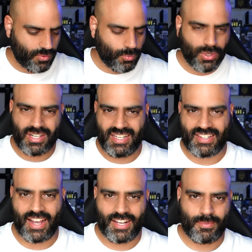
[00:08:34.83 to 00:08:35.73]
one of these
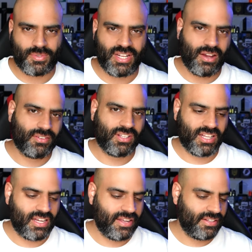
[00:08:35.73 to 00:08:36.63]
items down the
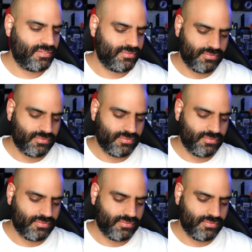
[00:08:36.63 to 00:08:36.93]
line